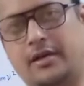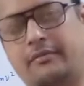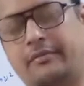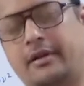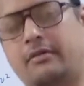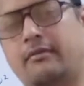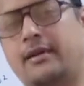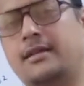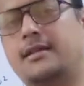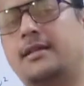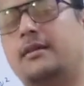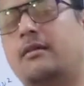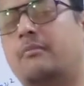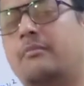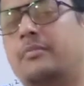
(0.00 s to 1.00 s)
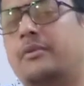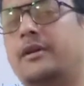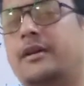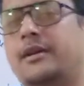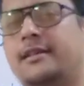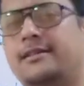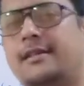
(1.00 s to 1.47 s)
Frequency component
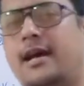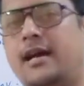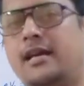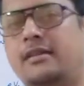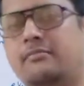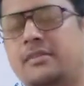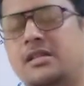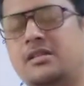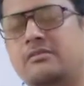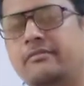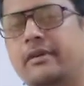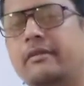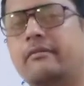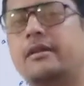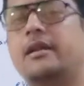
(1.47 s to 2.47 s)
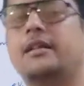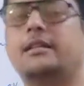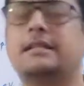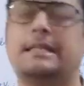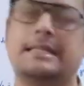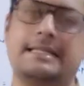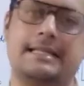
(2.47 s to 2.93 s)
is high means wavelength
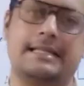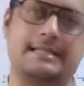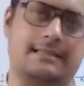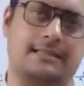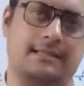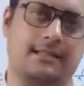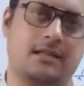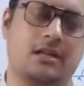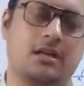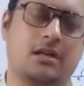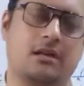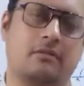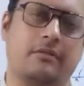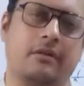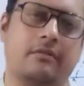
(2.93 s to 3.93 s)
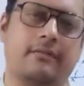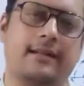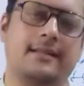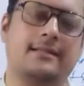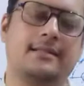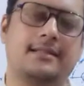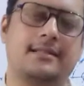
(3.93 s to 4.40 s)
is less.
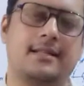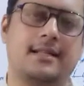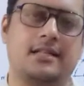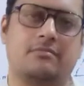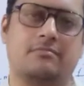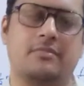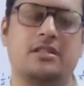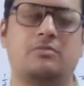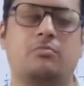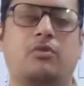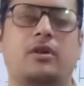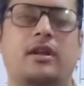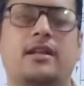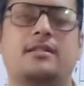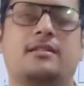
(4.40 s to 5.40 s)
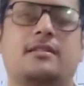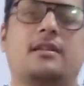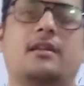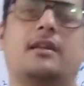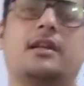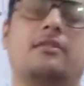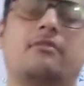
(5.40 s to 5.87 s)
Wavelength is less means potential
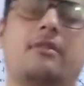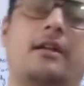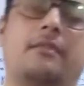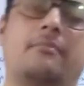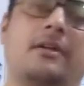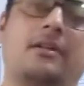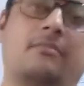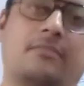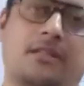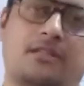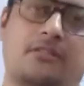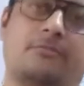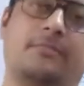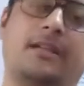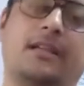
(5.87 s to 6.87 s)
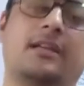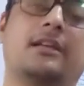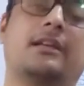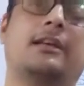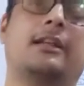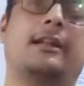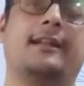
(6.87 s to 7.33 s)
requirement must be
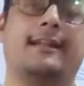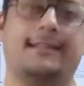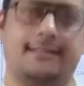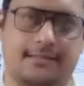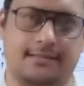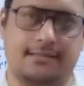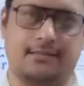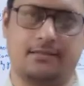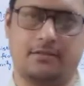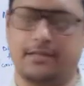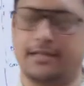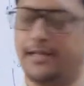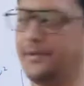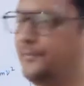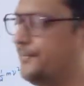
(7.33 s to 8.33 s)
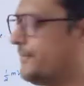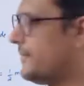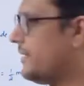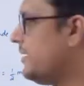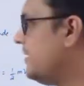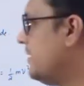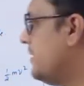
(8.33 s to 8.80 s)
less. Okay.
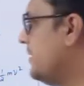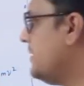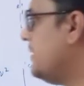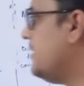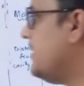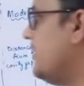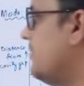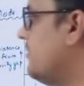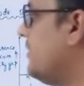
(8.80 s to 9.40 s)
Now